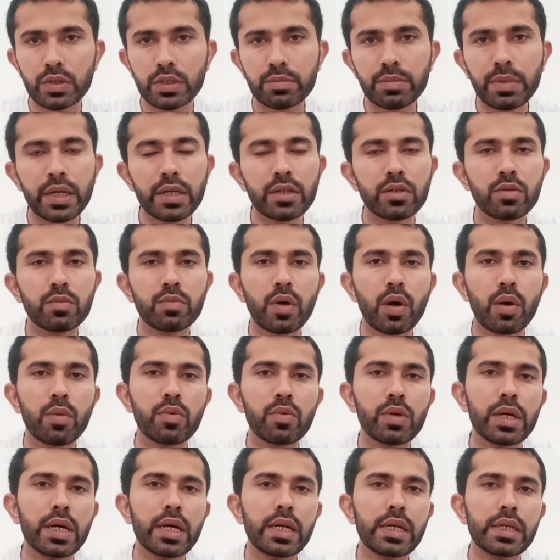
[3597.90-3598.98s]
sprang to
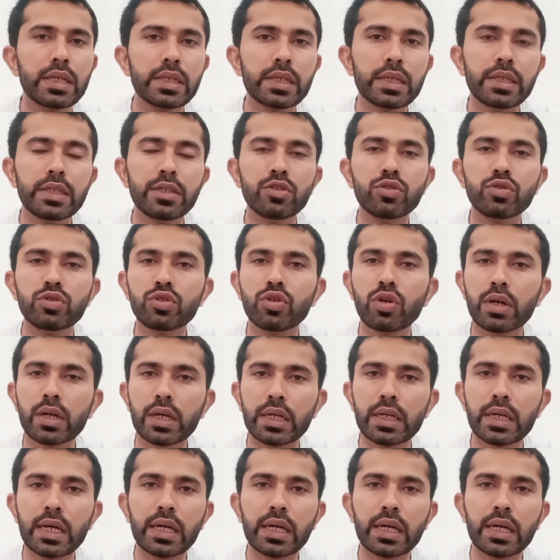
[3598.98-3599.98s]
popularity in New York in the